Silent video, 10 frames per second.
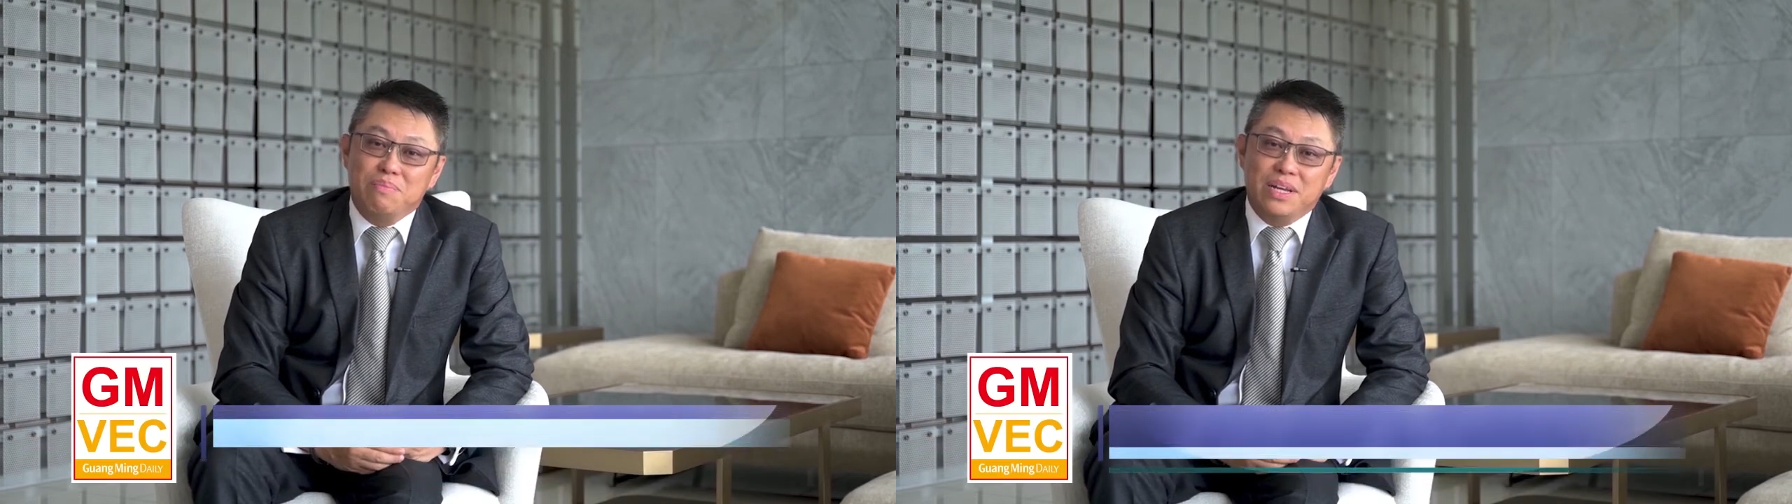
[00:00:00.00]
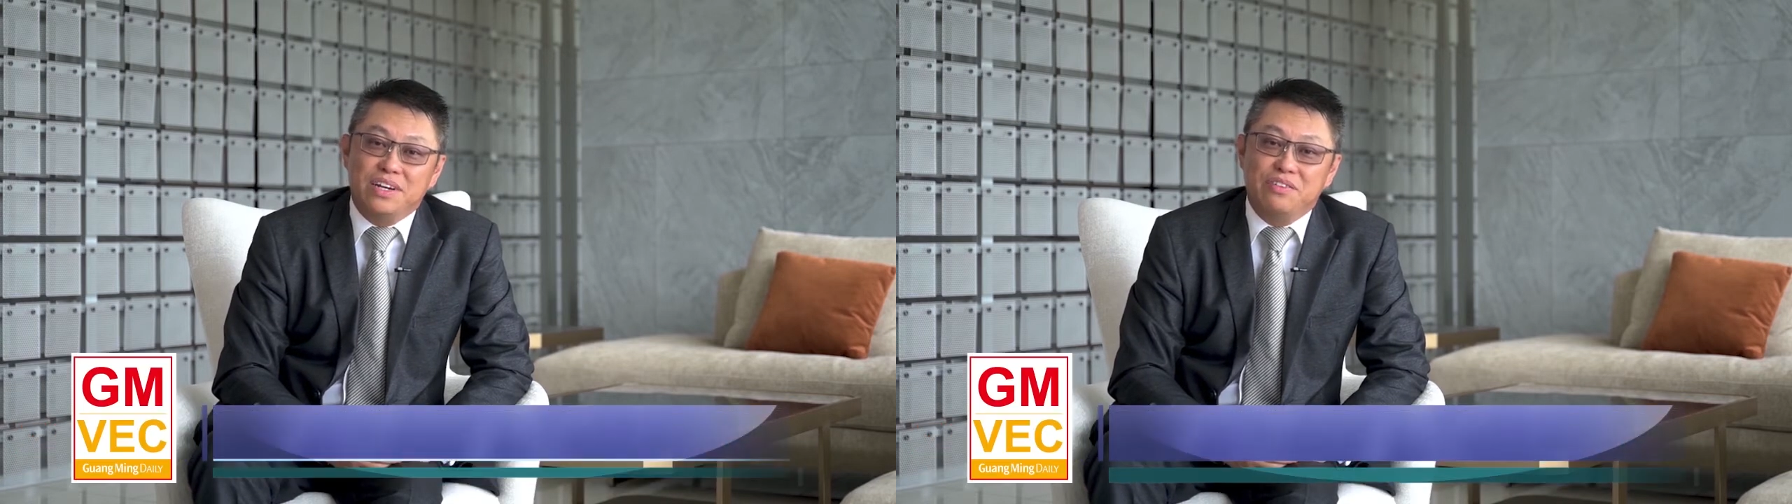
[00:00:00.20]

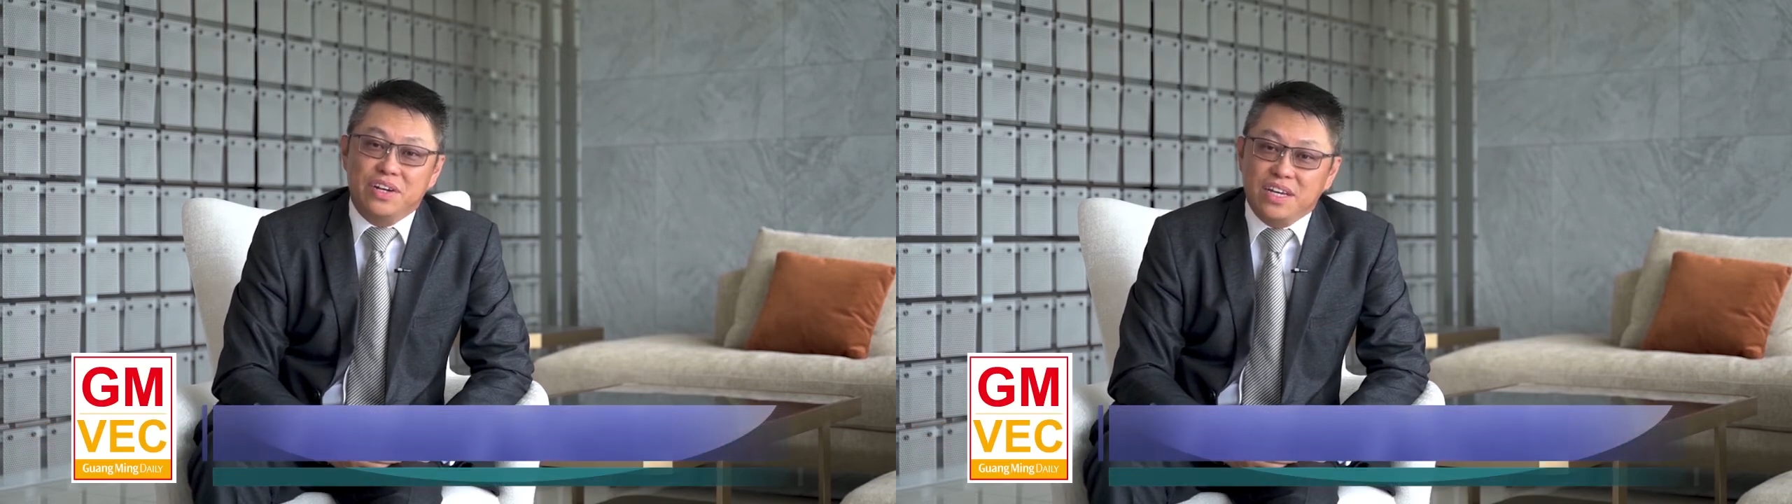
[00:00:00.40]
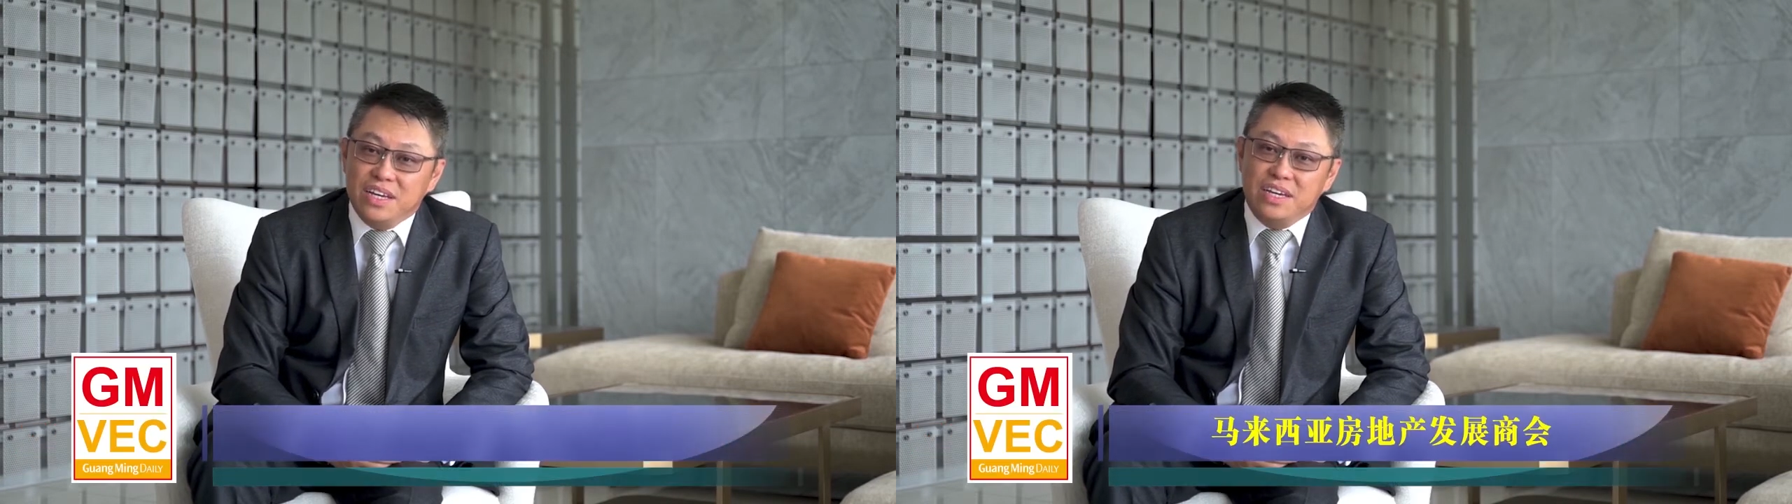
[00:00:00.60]
million
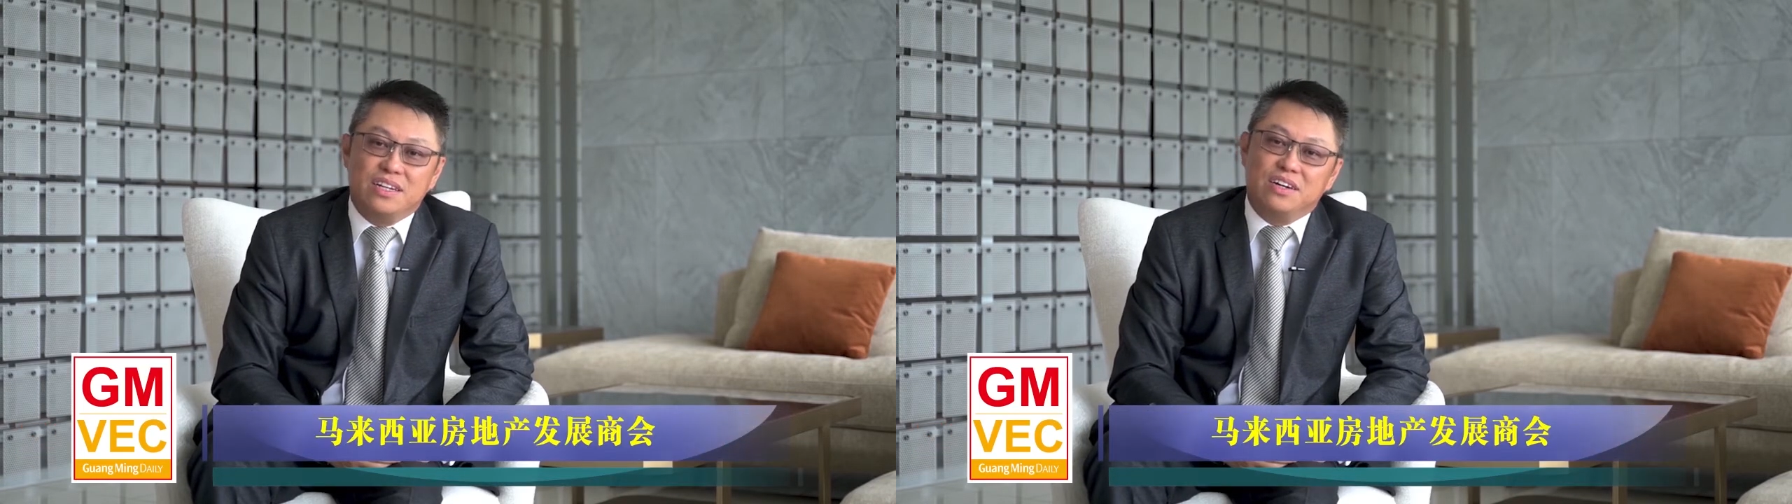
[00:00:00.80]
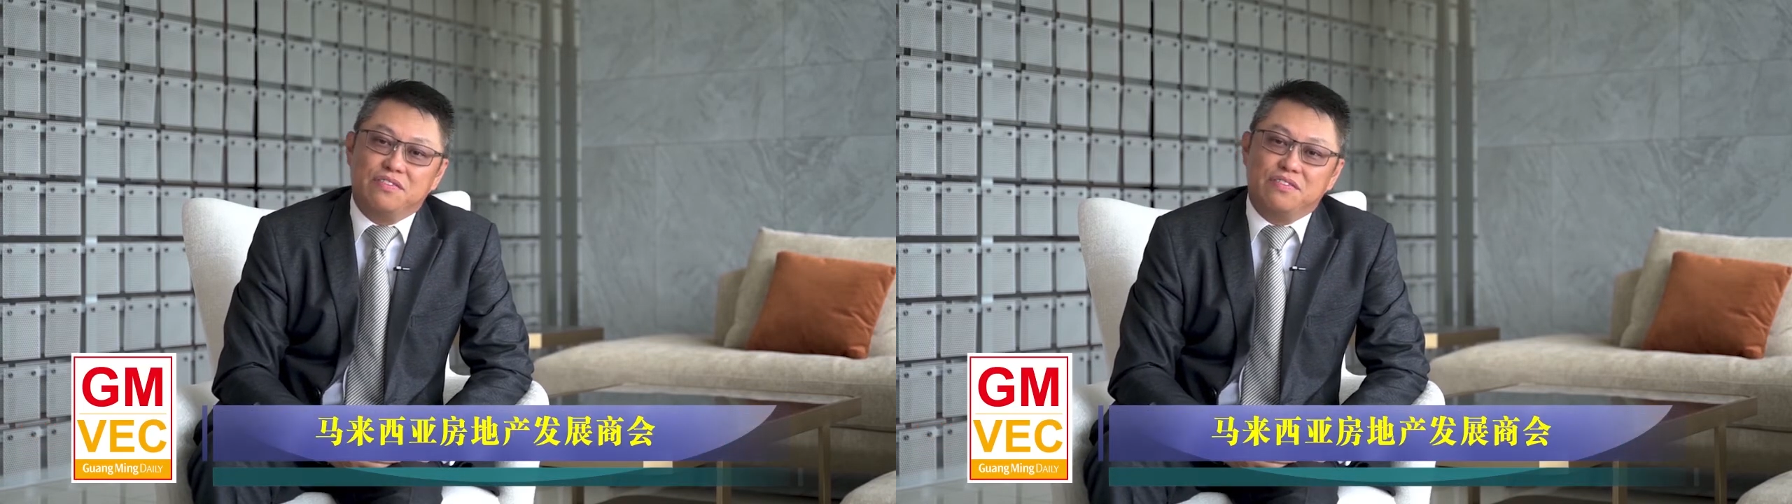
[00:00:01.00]
ringgit